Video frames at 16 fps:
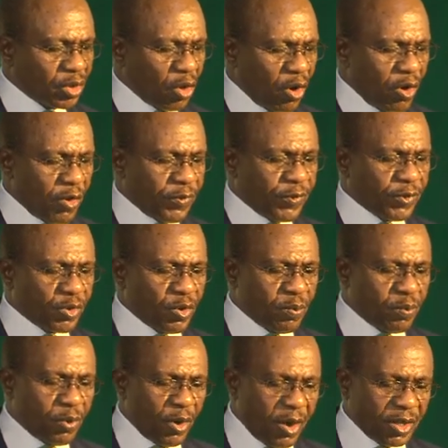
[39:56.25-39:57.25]
of
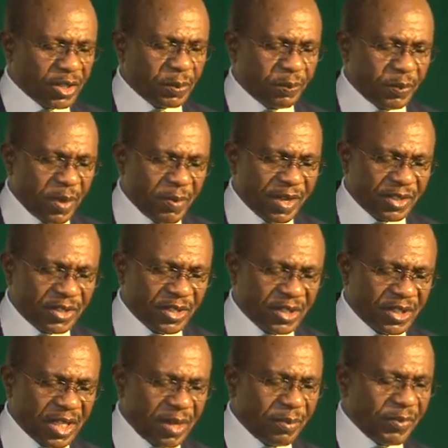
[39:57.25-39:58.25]
robust payment
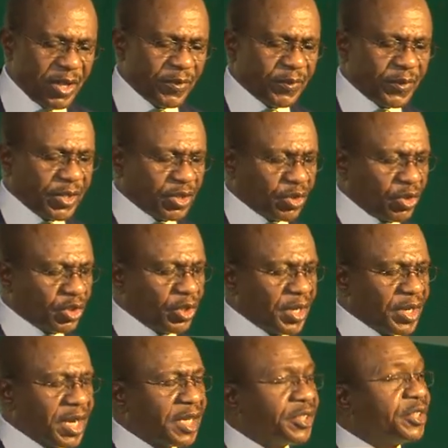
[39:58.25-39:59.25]
system infrastructure in
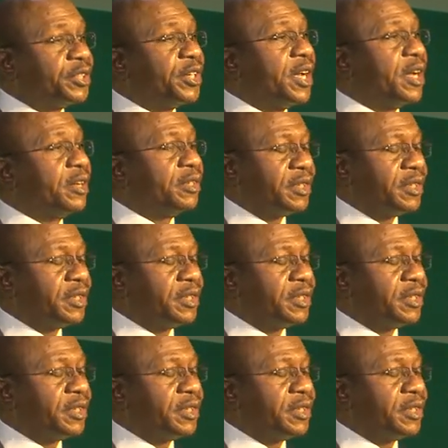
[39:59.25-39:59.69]
Nigeria